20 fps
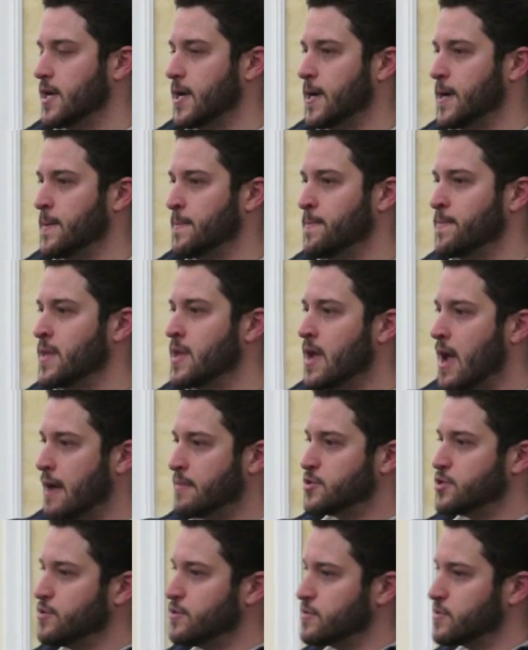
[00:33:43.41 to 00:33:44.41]
Um,
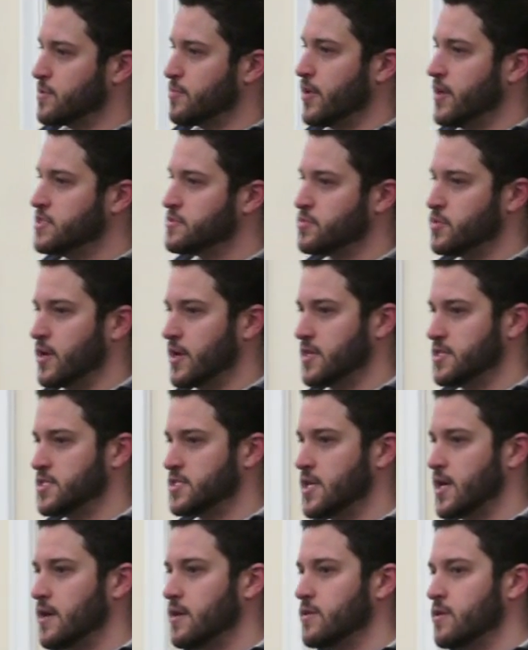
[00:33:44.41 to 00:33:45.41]
I'm sure there's a price point I could
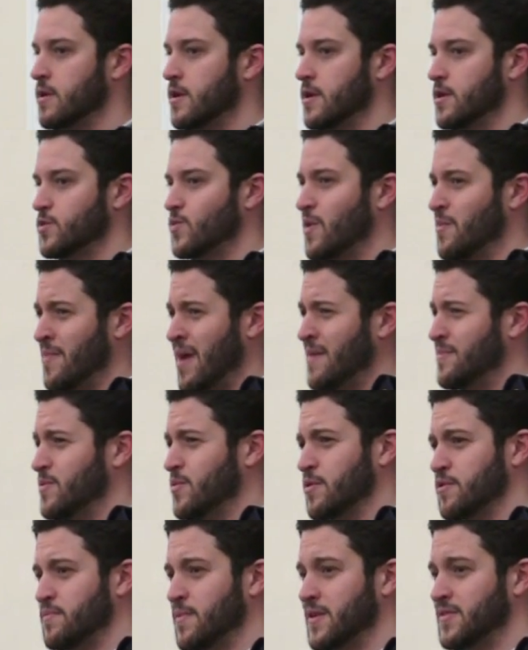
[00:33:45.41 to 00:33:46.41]
set to where it might be
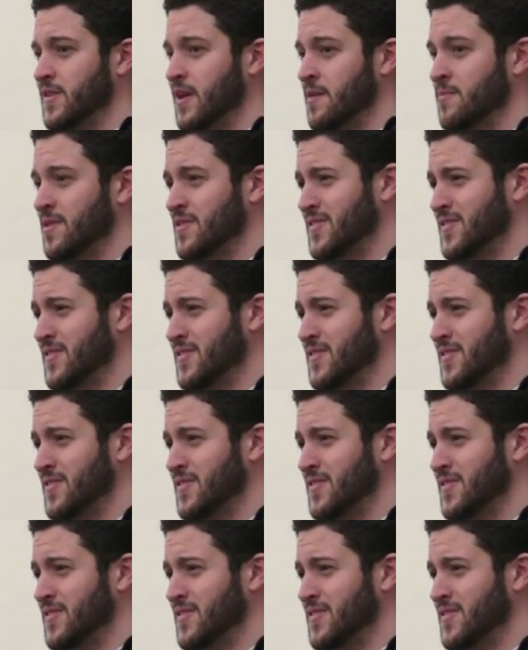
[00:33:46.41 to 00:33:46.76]
worth my time,